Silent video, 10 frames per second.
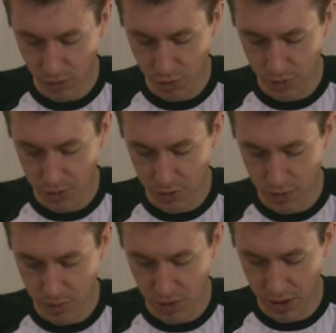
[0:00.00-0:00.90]
So this
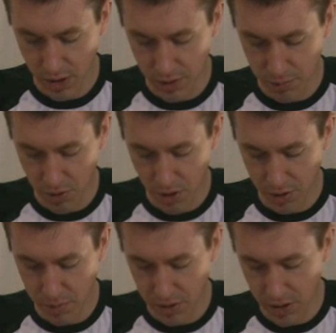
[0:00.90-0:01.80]
is
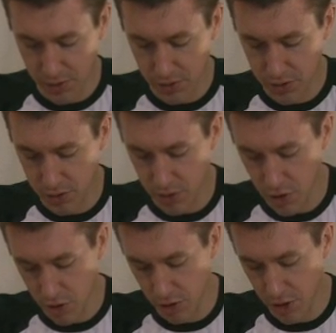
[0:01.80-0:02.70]
partly because this is
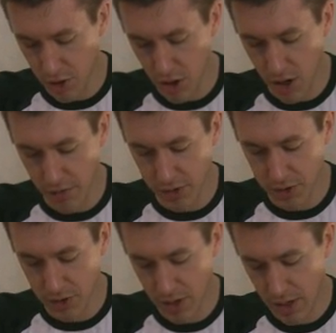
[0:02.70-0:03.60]
an earlier
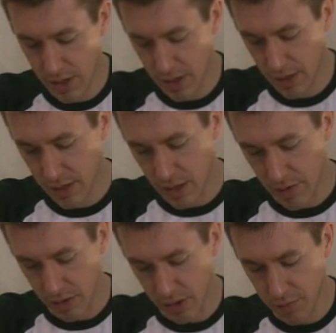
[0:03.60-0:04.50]
harvest.
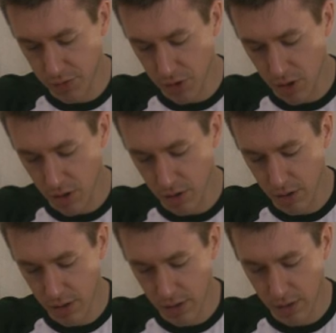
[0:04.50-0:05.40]
The leaves
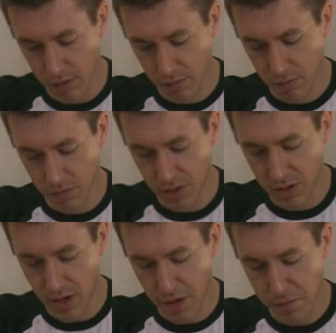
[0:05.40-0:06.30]

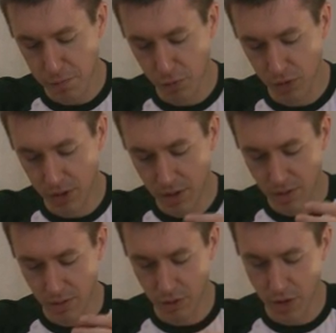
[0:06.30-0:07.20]
they're
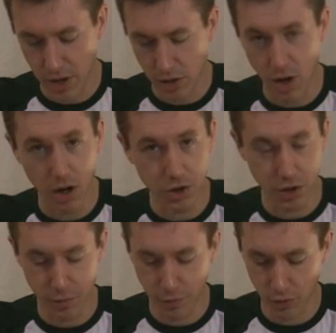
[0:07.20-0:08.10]
not
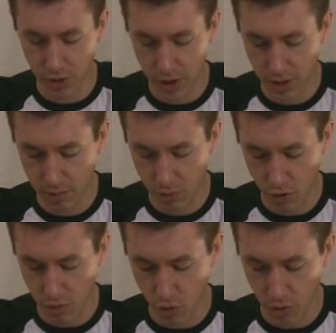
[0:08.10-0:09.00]
larger fully
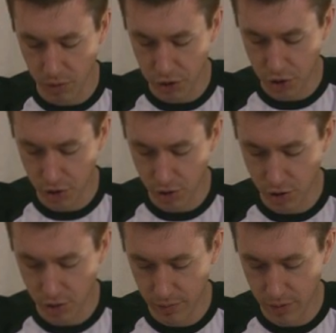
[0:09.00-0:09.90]
or more
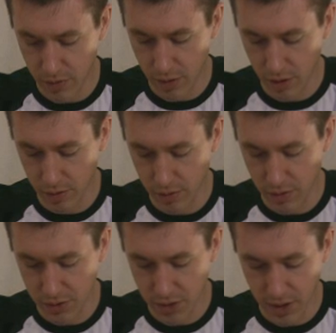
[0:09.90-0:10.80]
mature than
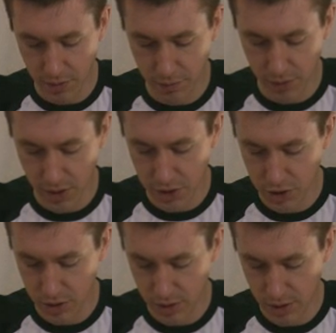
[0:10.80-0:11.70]
the second
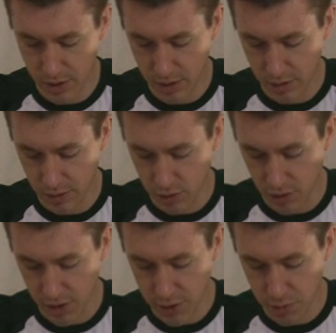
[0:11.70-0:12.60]
flush. These are
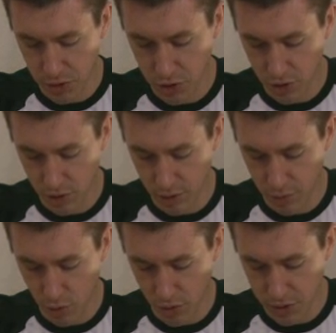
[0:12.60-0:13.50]
less mature,
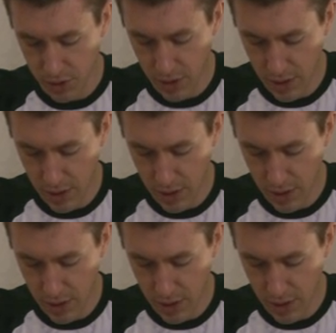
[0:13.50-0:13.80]
of course.